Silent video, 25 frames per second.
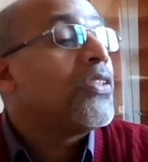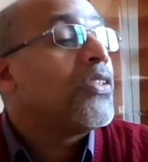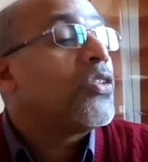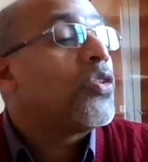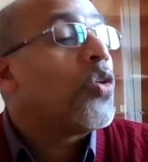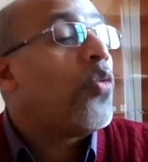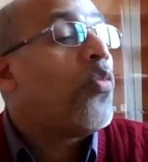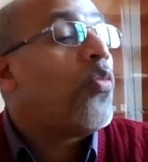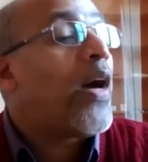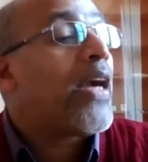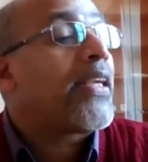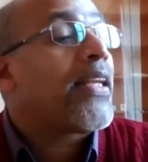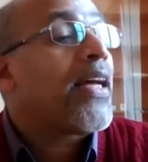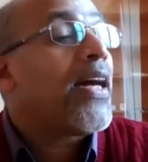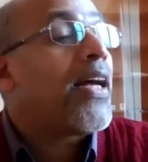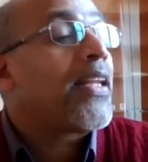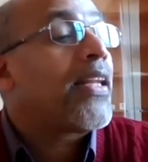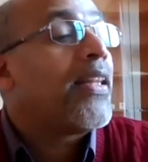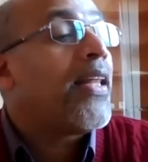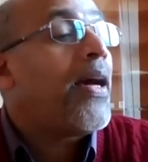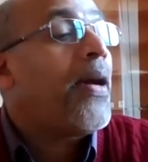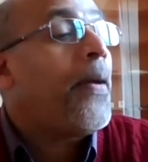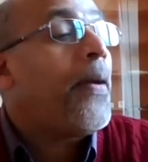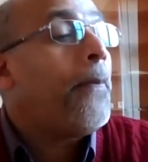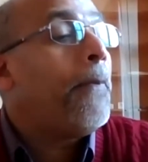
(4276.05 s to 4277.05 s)
So what
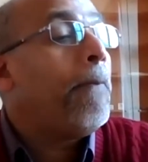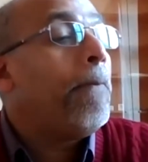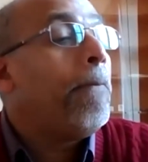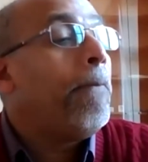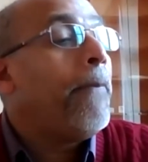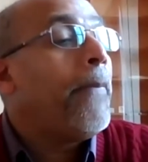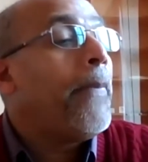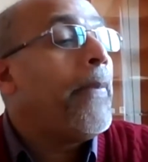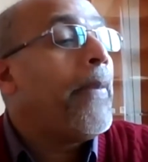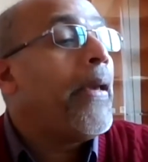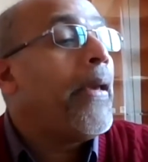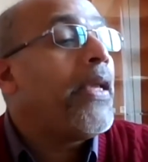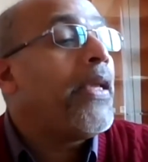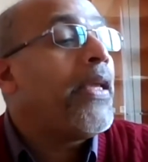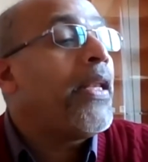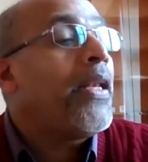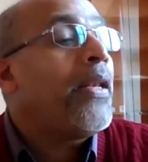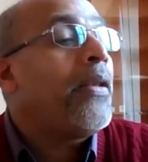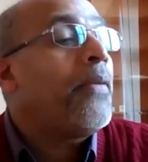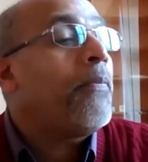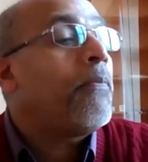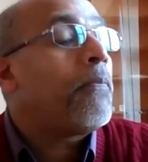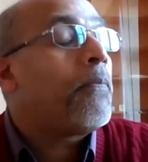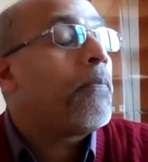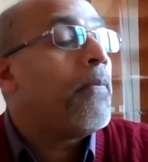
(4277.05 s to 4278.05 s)
are the
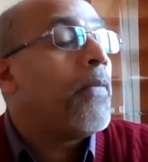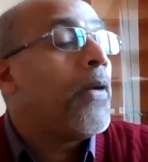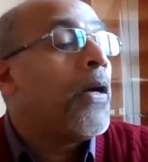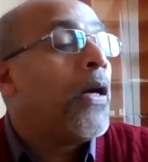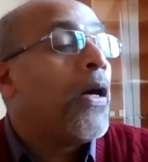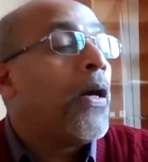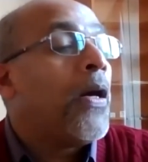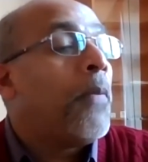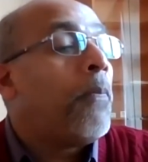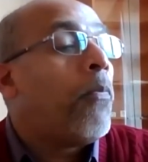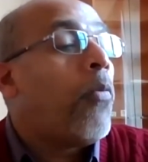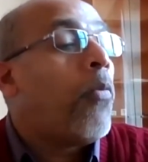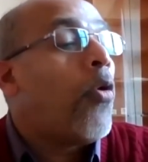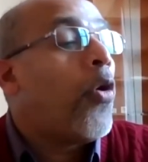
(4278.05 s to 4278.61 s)
main uh,